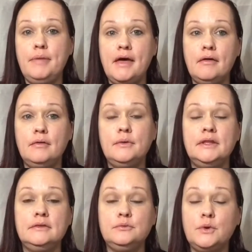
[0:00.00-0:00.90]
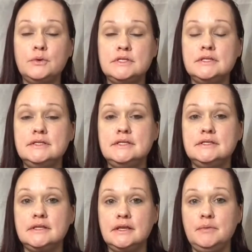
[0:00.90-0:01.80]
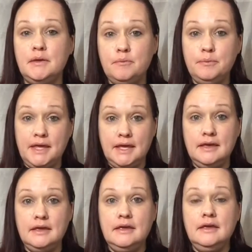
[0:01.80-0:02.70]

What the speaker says: Belle with the roses is going to be a big